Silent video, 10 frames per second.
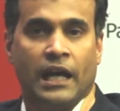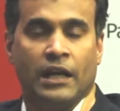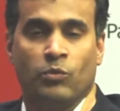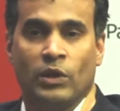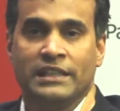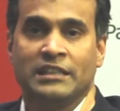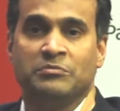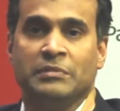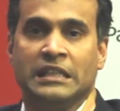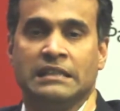And what
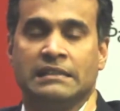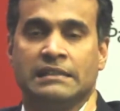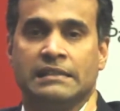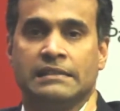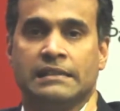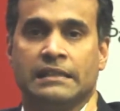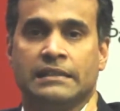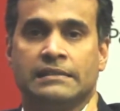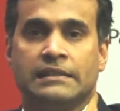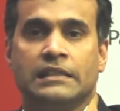that means is that
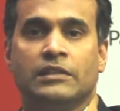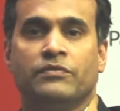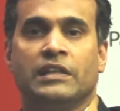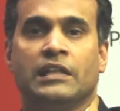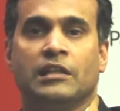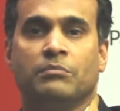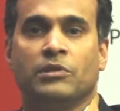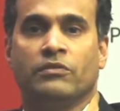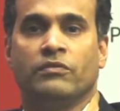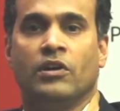a significant
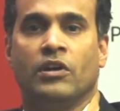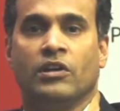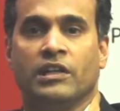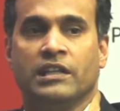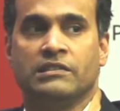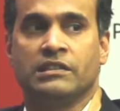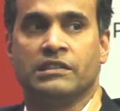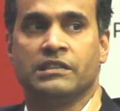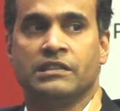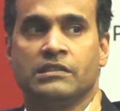number of
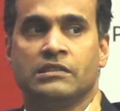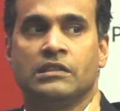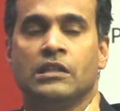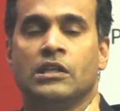organizations